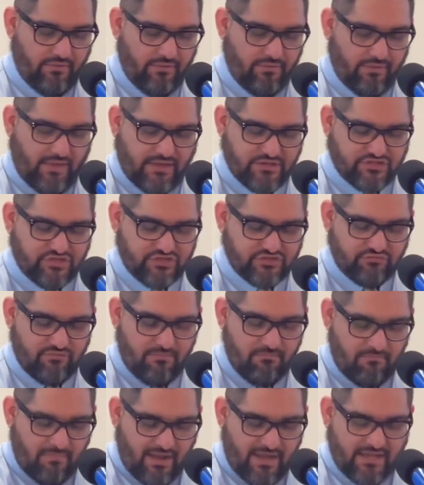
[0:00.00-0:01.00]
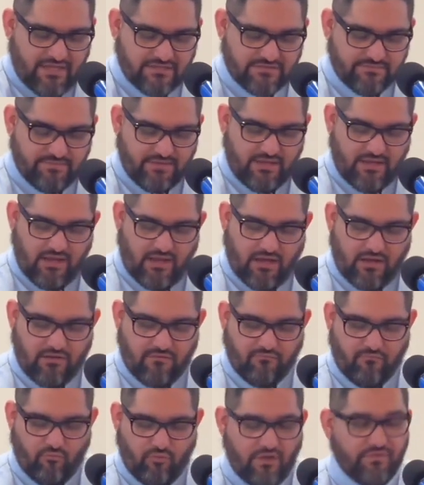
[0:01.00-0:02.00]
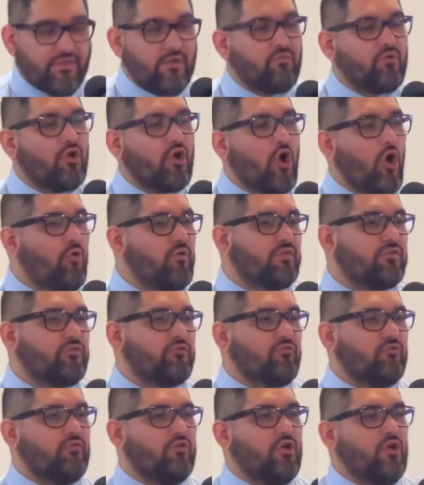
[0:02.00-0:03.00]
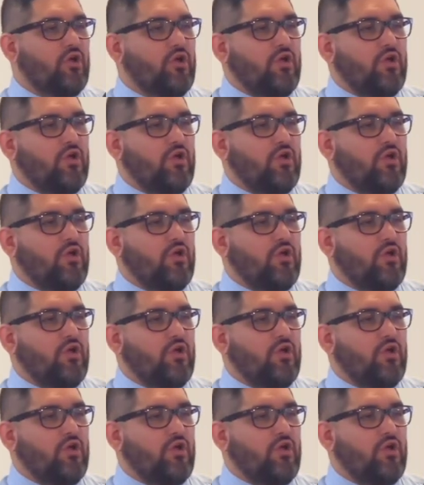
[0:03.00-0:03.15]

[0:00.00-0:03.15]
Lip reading: that just reminds me of what they were going through